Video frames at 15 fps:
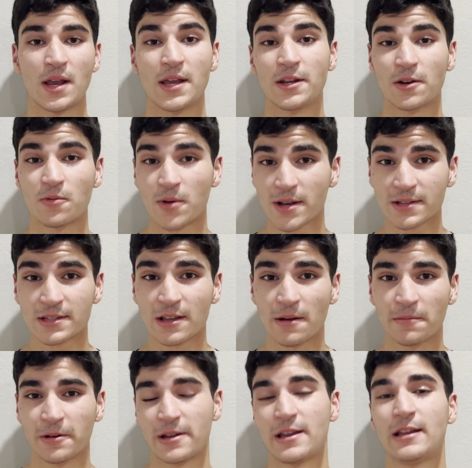In a quick
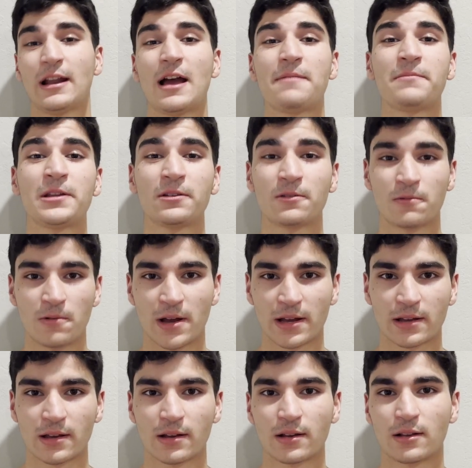summary, and I mean
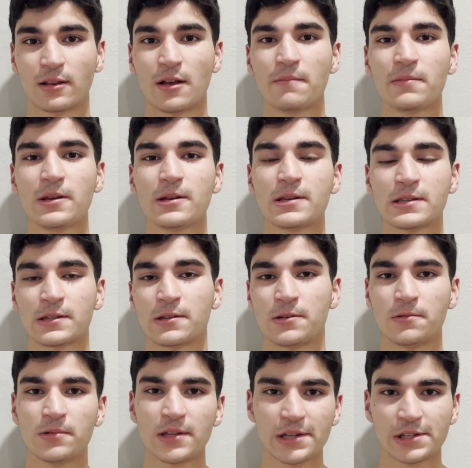quick, Colombia is a
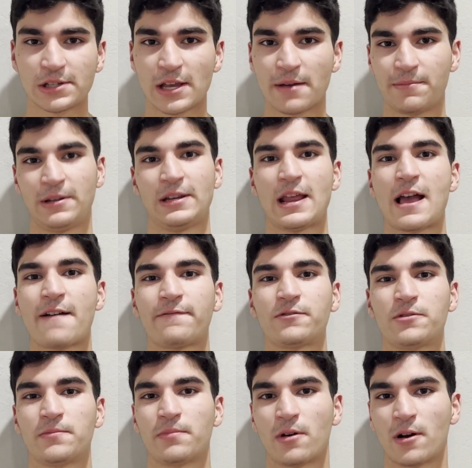unique gem in an
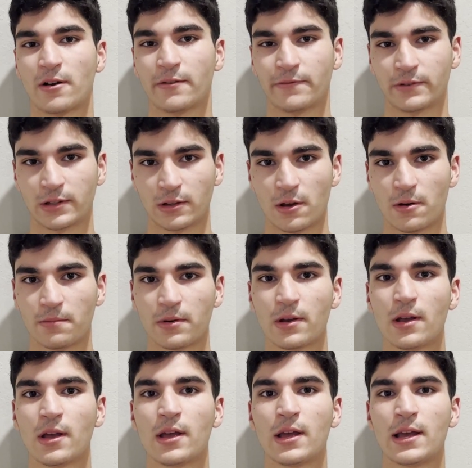affluent part of the globe.
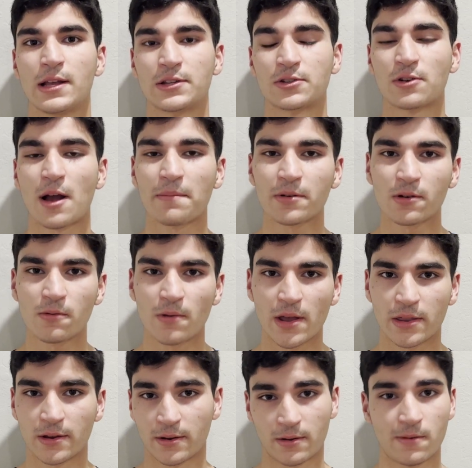Its tropical
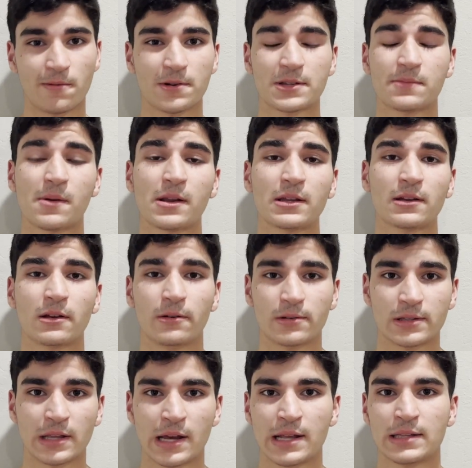weather, corresponding
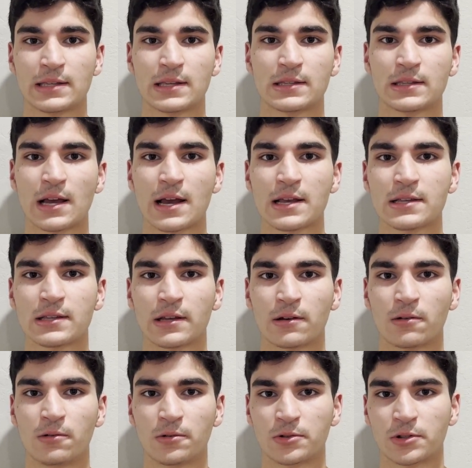coastlines, size, and
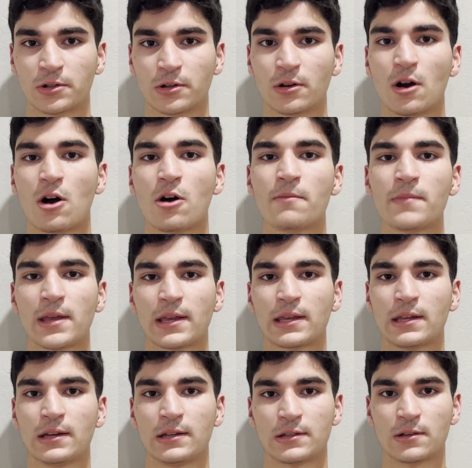culture all make
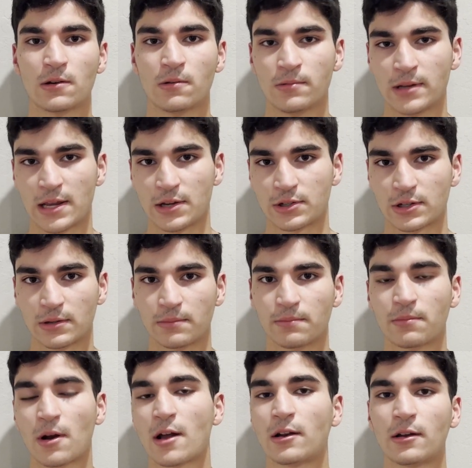it its own nation,
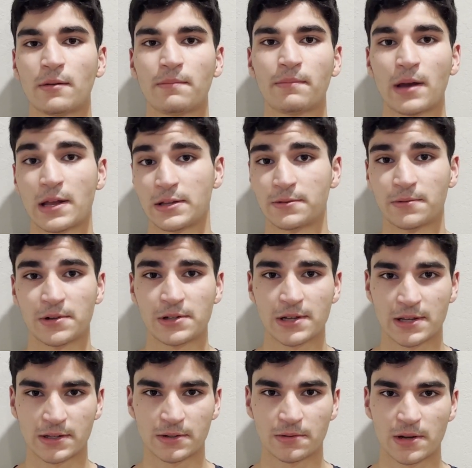brought up by its rich
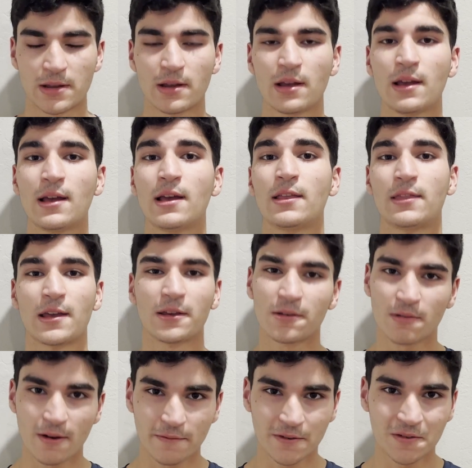history. Thank
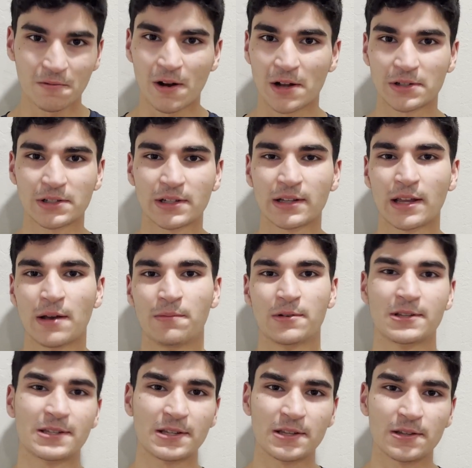you all for watching, and
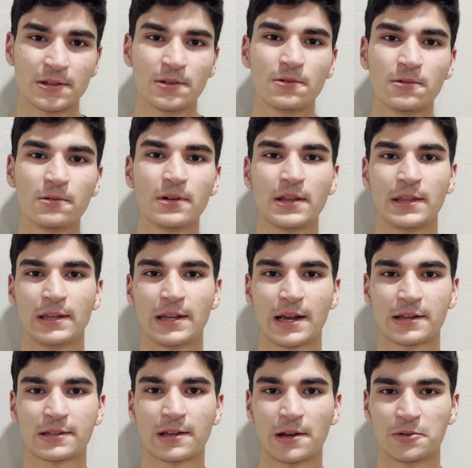we'll see you in the
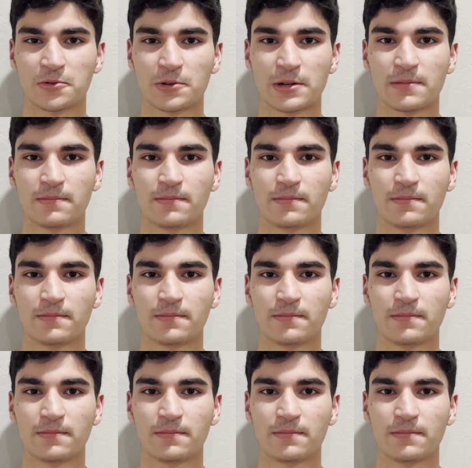next country.